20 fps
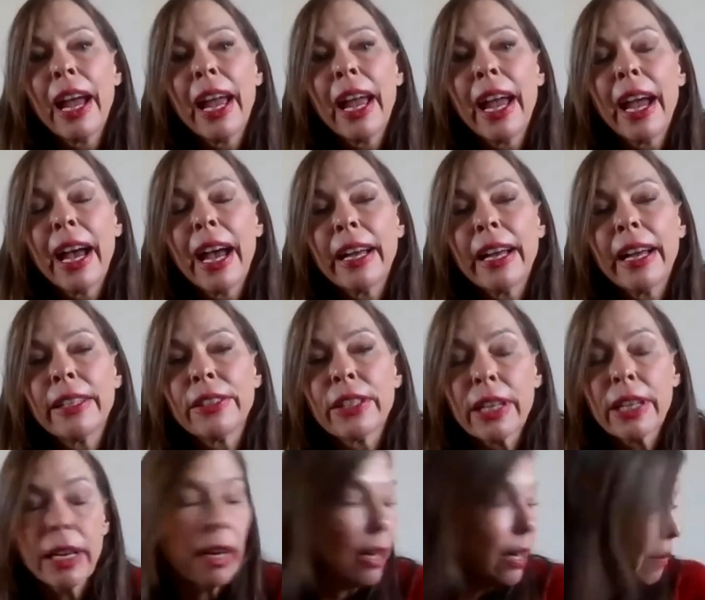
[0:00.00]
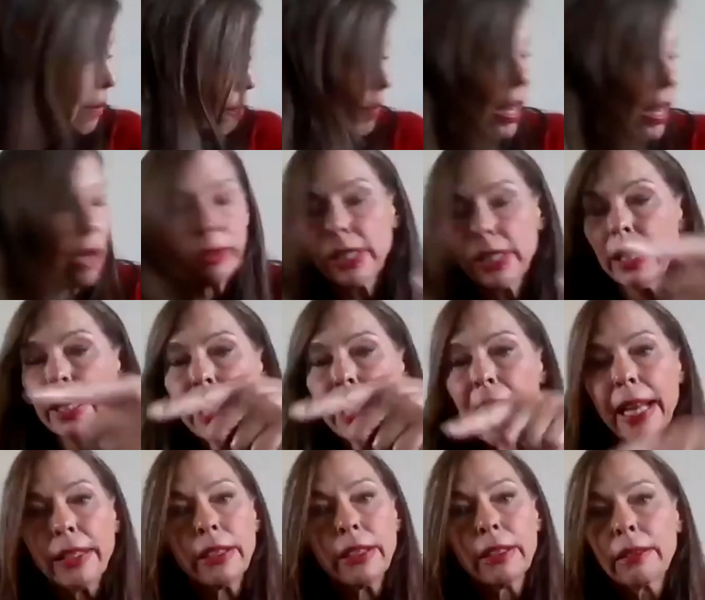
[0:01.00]
And I'll send
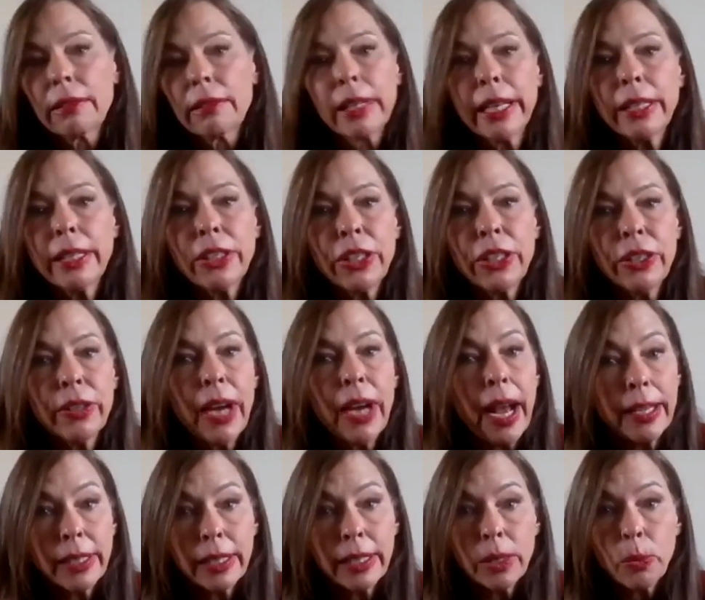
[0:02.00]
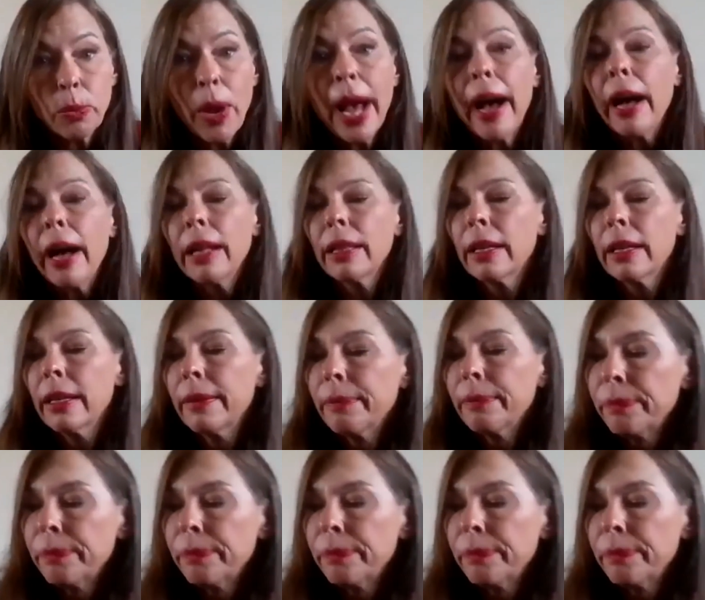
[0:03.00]
that link to you guys as well.